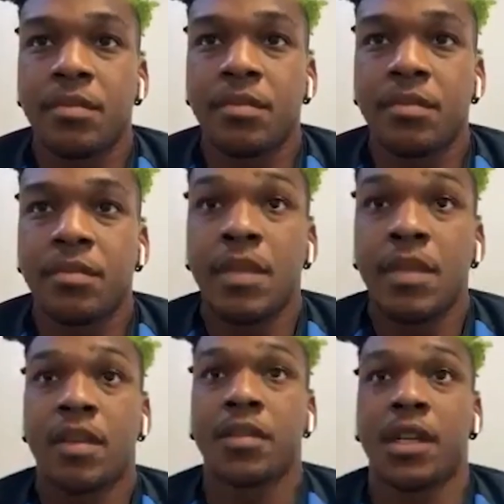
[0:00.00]
yeah, obviously
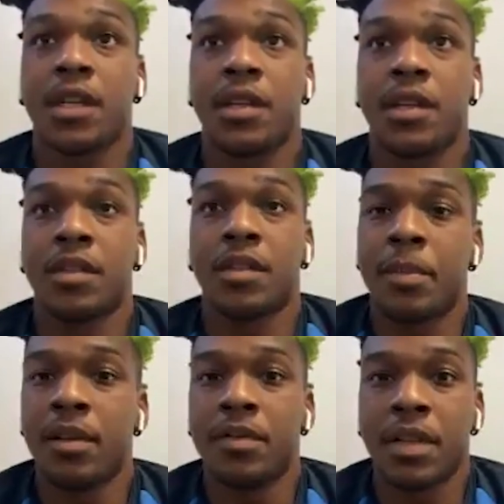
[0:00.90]
I was happy to get
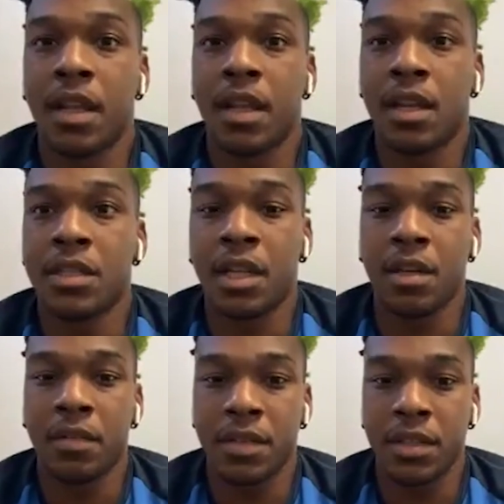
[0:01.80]
a clean sheet. Obviously
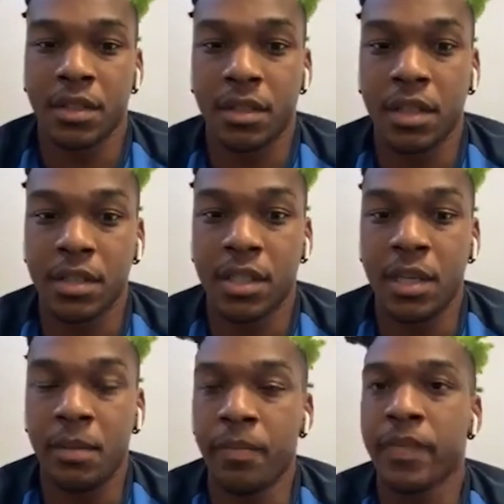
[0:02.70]
it's a, it's a
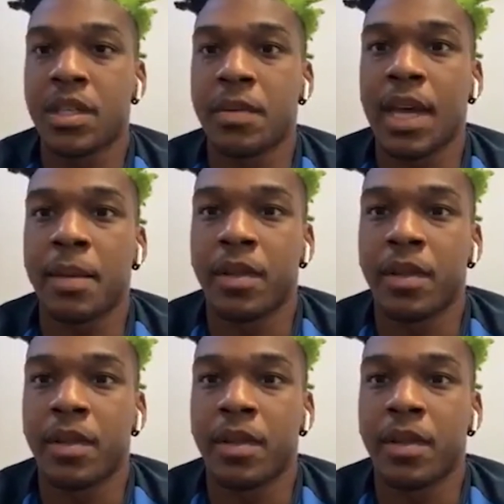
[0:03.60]
team team game.